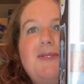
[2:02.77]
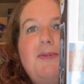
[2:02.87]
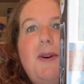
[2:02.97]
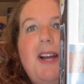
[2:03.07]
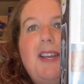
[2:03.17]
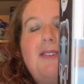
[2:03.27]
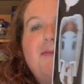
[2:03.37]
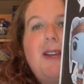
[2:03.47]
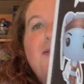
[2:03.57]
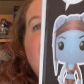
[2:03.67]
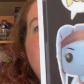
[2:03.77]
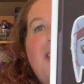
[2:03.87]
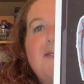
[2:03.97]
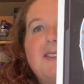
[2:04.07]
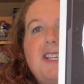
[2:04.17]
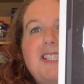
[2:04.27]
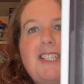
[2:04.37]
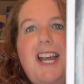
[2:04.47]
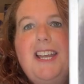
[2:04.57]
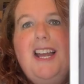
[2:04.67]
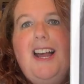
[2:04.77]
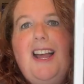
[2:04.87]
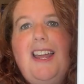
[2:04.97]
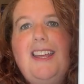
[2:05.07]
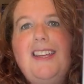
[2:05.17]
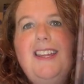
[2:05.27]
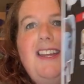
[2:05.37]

is one of my favorite Jedi.